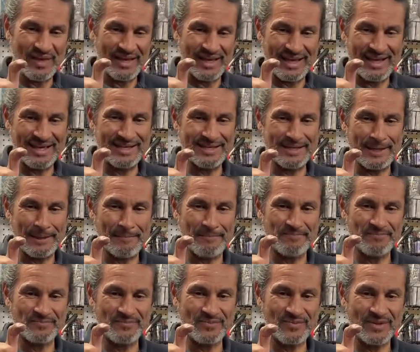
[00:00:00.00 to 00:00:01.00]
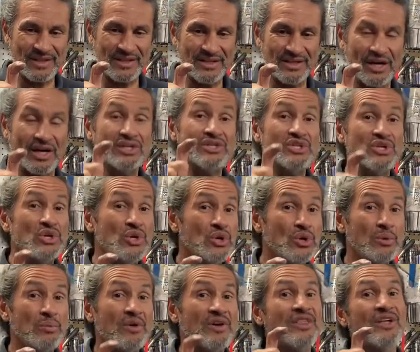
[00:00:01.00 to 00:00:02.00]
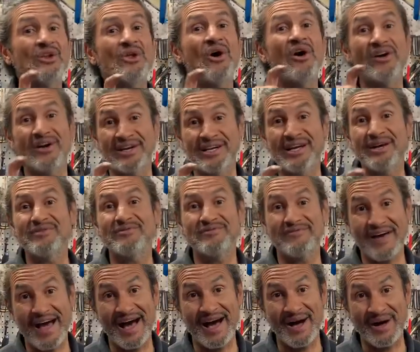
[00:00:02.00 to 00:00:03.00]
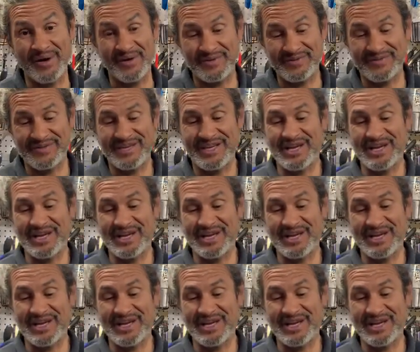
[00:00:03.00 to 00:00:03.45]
tube with a long enough valve